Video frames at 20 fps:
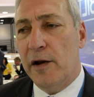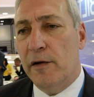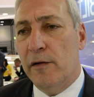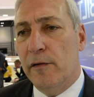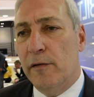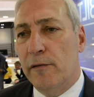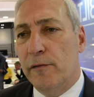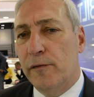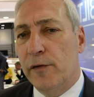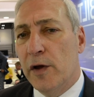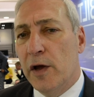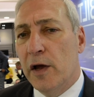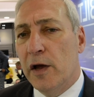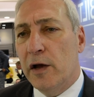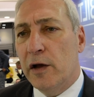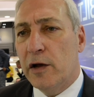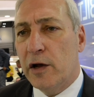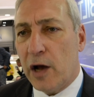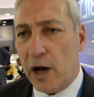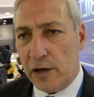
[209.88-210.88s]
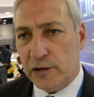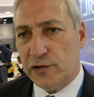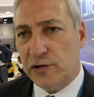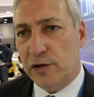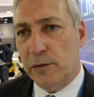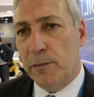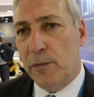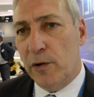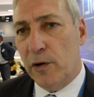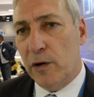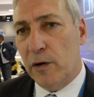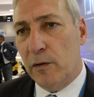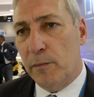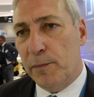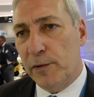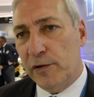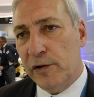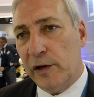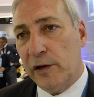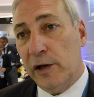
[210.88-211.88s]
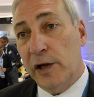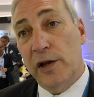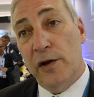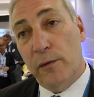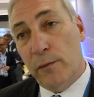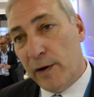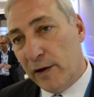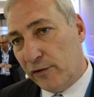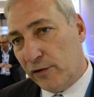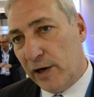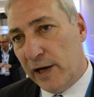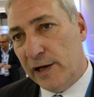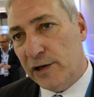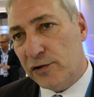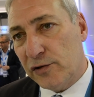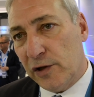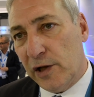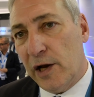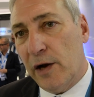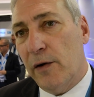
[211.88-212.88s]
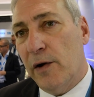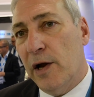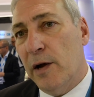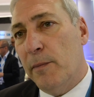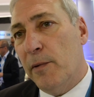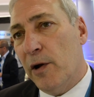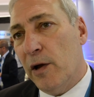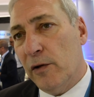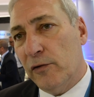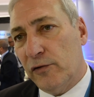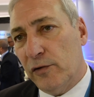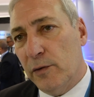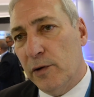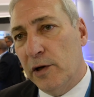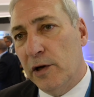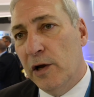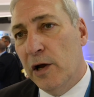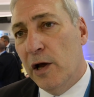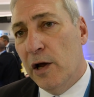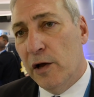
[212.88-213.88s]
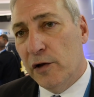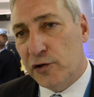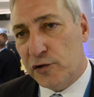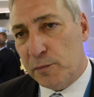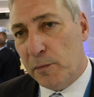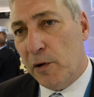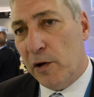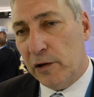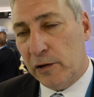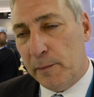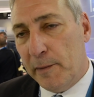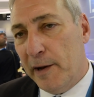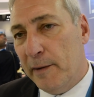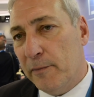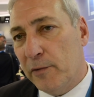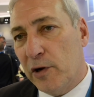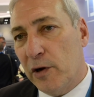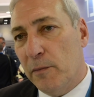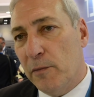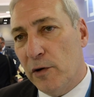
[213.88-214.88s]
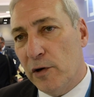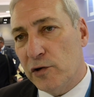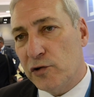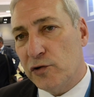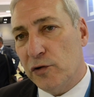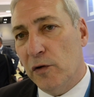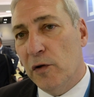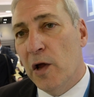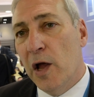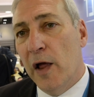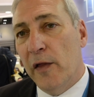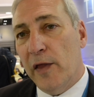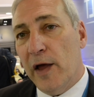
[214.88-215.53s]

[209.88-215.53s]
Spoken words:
of customer, particularly in the residential area, but also in small to medium commercial,